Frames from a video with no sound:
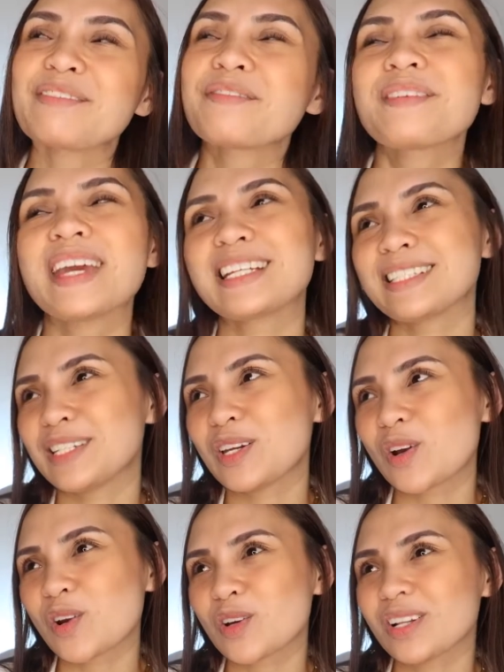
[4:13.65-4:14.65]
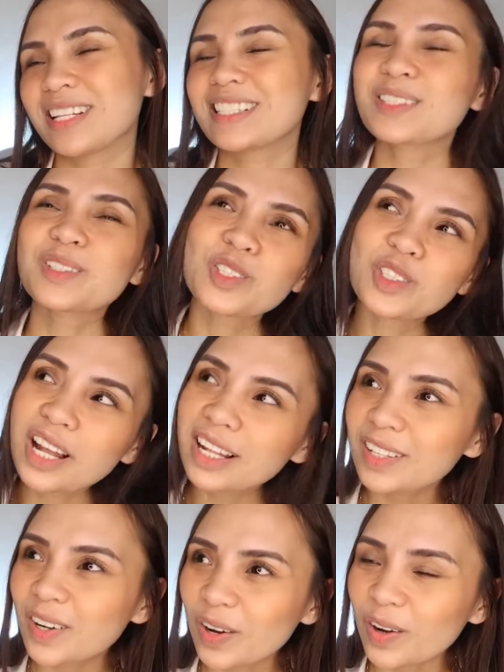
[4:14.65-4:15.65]
fancy girl, a social
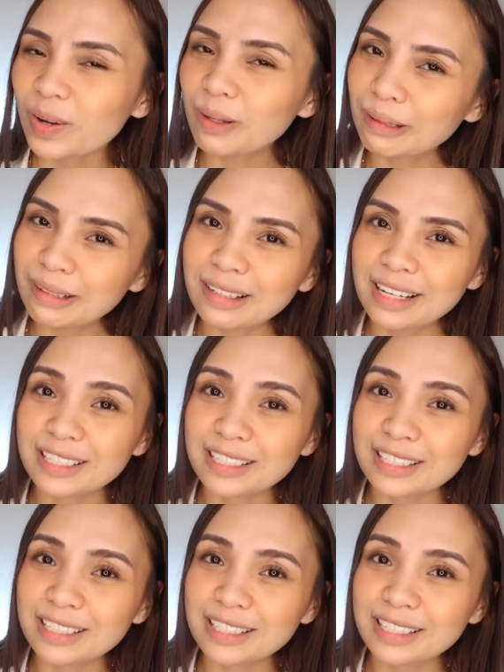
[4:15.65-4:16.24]
girl,